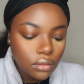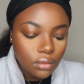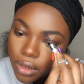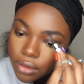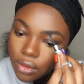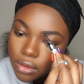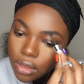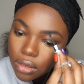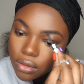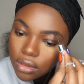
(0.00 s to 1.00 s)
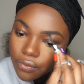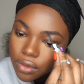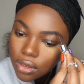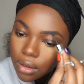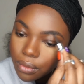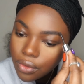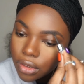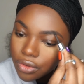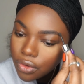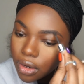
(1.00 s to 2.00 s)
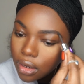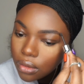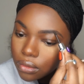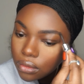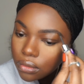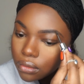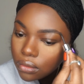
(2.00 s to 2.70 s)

Guys, just get yourself a sample and try out.